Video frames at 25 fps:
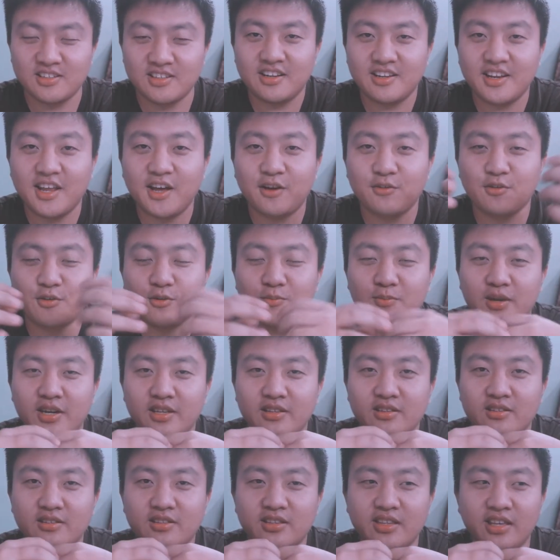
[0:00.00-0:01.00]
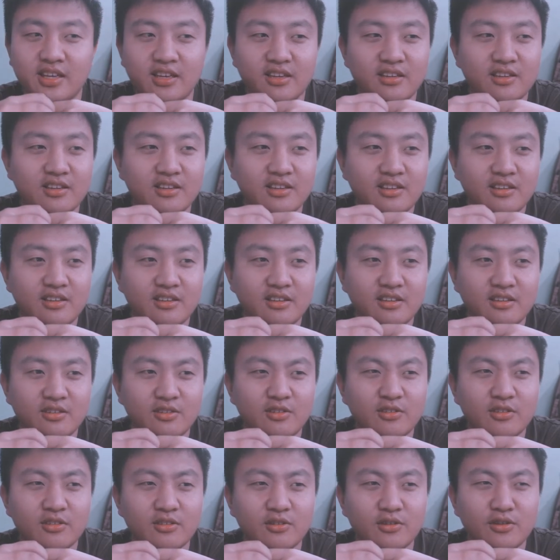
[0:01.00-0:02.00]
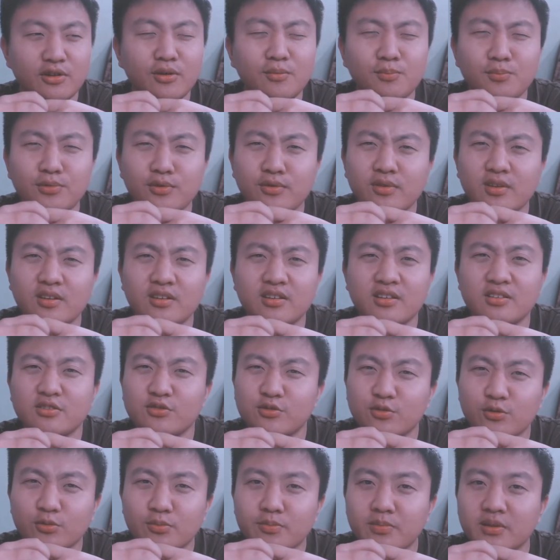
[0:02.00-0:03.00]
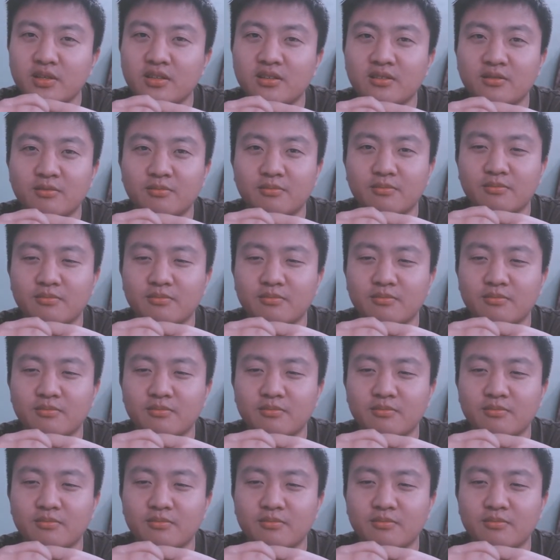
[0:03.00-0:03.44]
Now you might think, computer stupid?